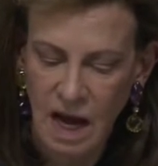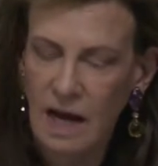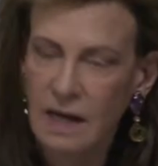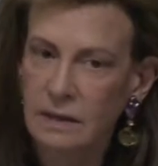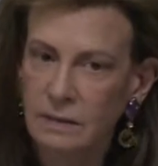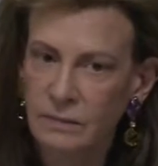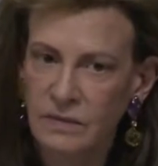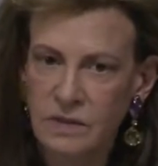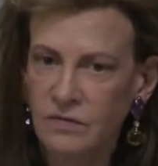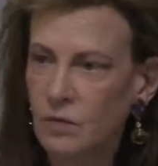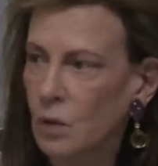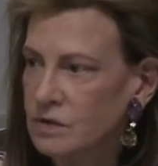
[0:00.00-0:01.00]
And
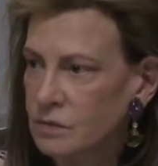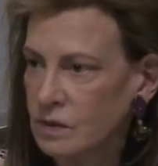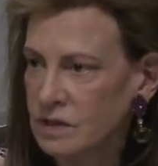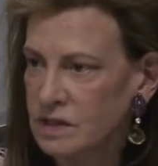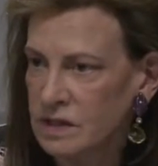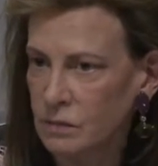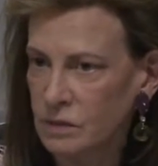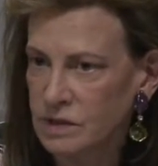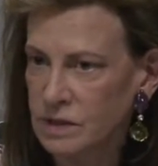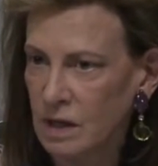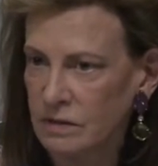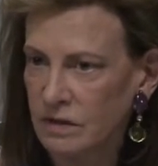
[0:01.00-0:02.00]
this, of course, was the
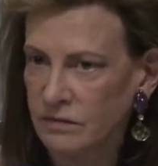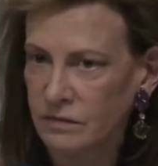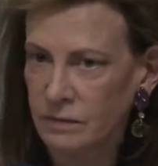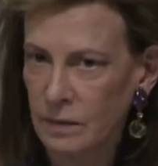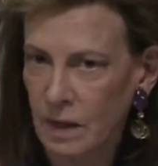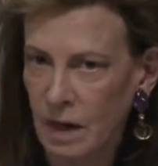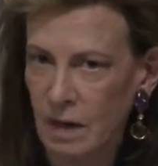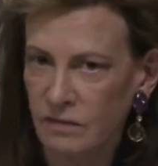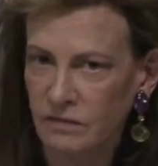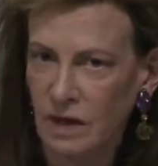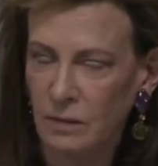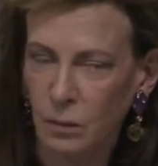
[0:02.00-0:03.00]
result of,
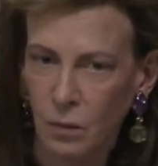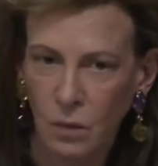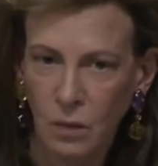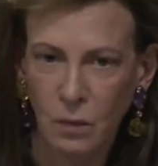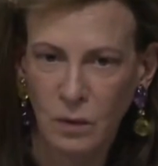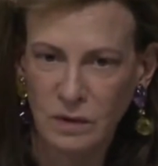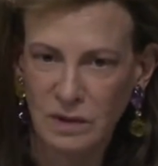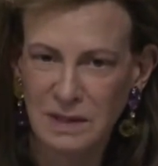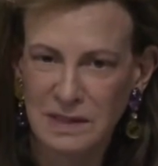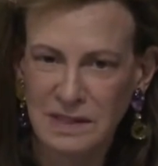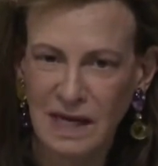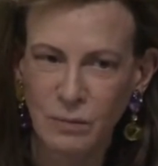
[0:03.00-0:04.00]
of uh, what
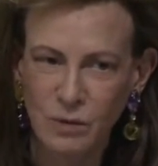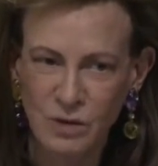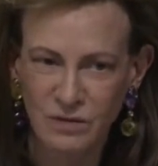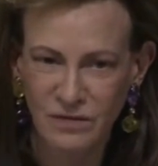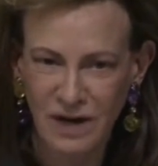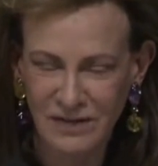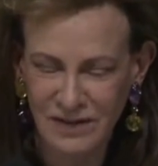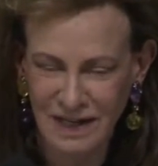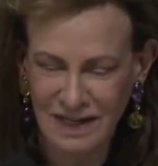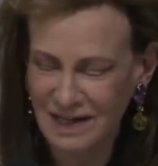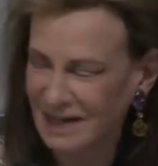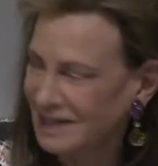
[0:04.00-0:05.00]
Stape was involved
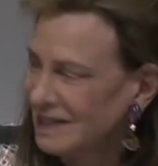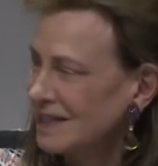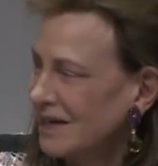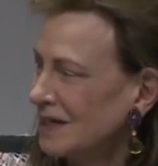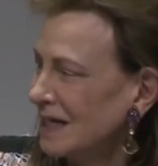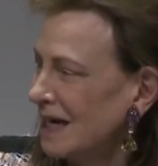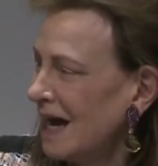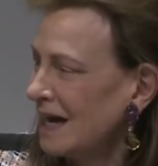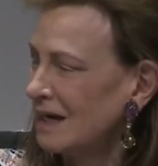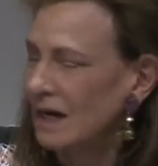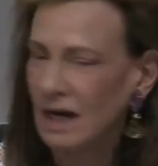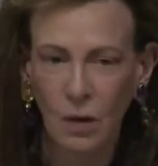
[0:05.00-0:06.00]
in in nineteen
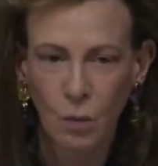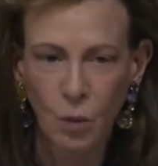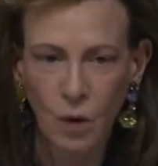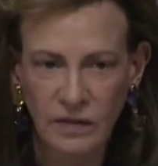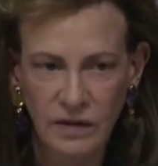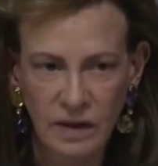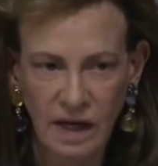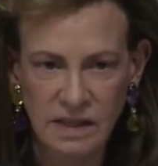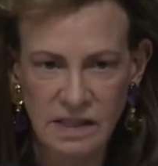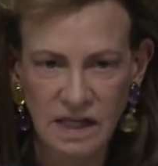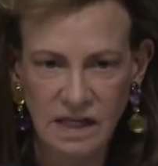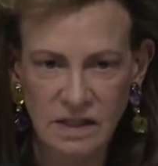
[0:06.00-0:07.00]
seventy-nine, when the
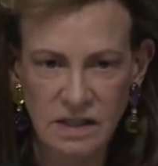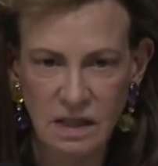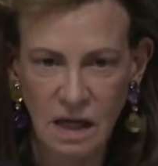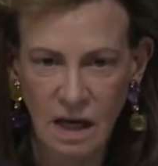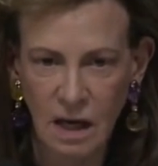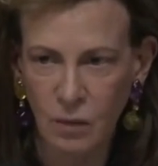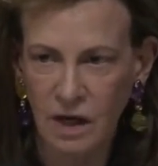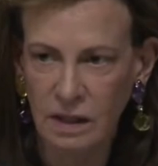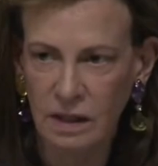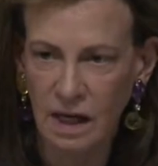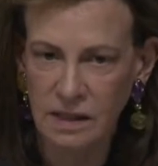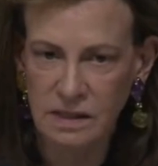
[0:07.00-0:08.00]
United States uh,
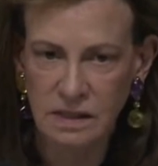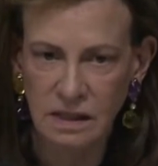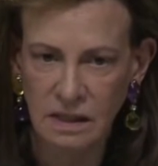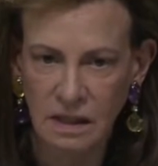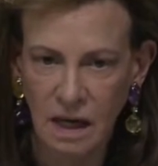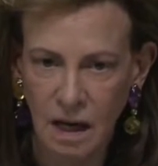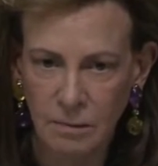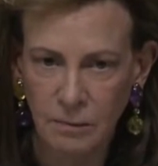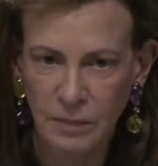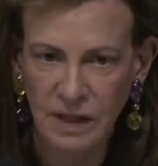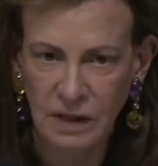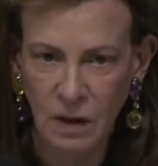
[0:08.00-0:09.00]
recognized the uh,
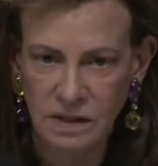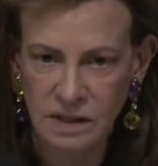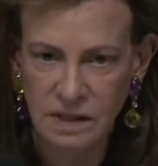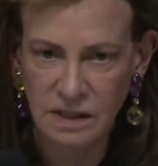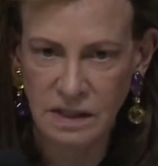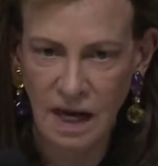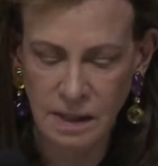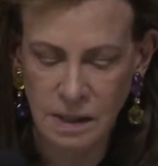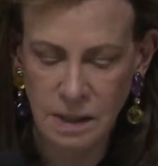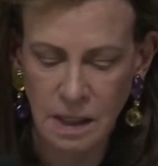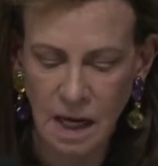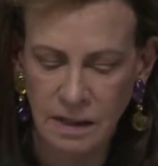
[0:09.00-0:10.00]
P R C
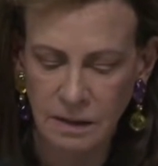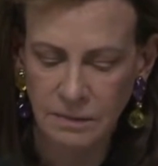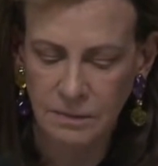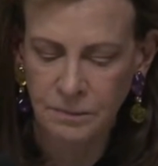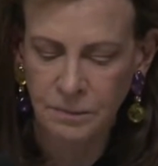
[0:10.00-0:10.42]
as China.